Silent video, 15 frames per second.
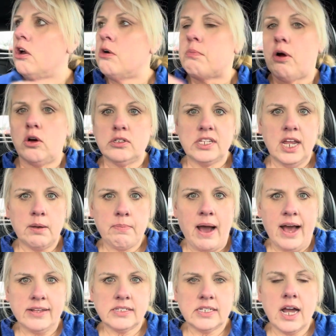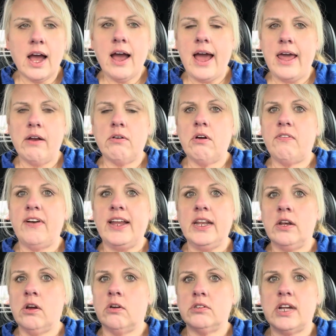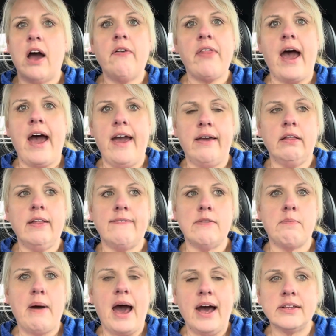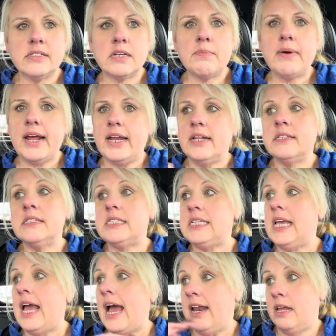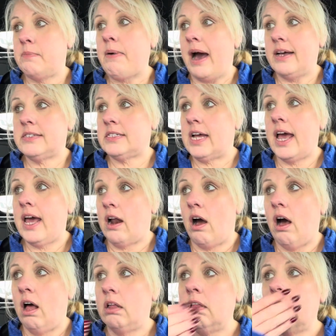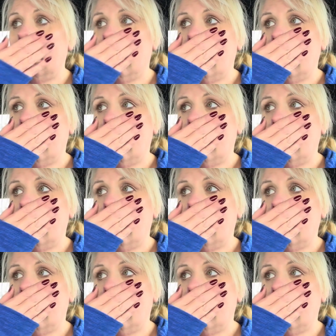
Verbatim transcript: protein pasta. I don't know if I didn't go down the aisle of the pasta, but I didn't see any pasta at all.